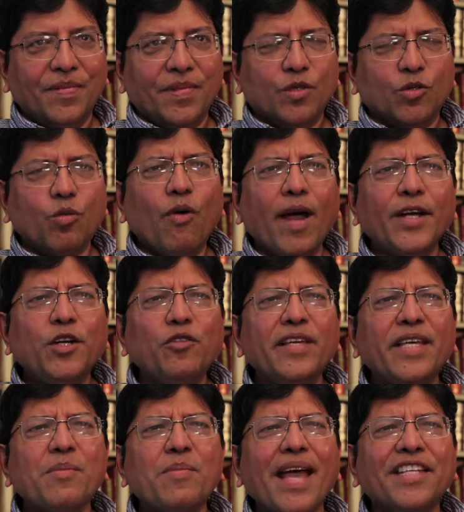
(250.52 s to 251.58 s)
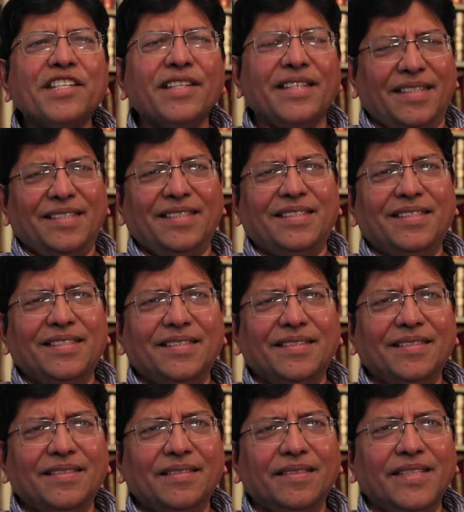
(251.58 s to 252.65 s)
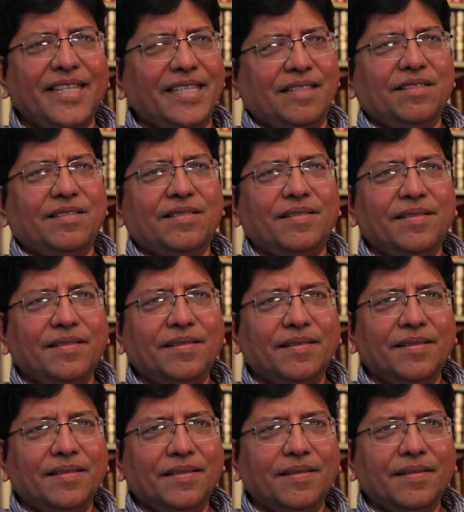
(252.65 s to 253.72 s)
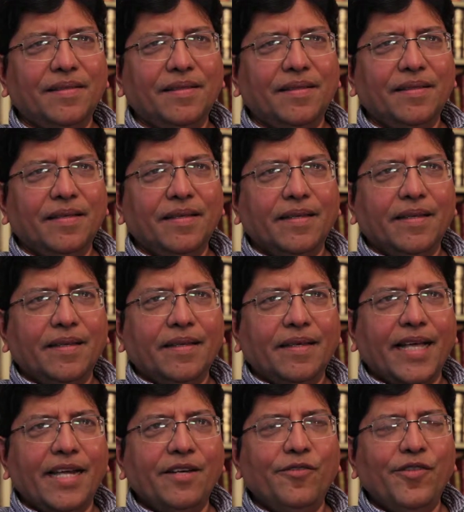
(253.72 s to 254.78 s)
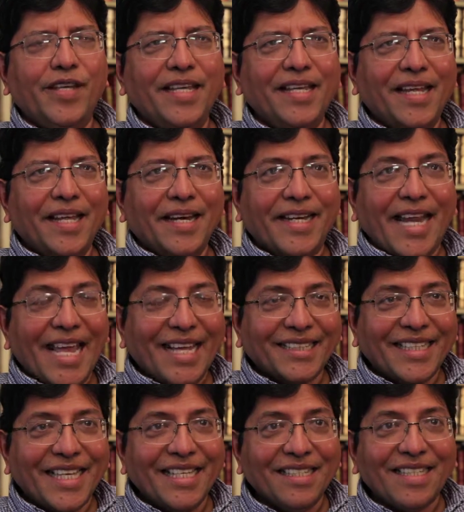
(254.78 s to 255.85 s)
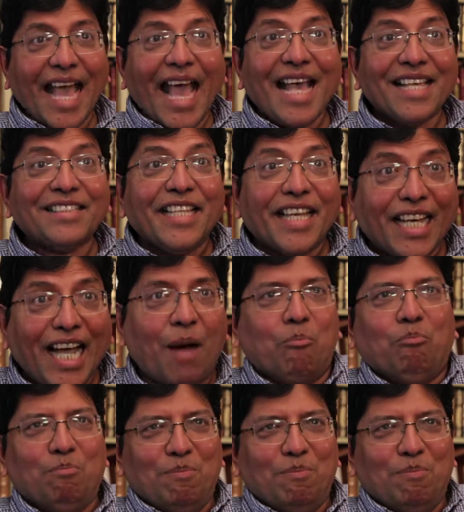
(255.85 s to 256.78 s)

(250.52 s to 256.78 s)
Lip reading: So why do we imagine things? Can we take things as they come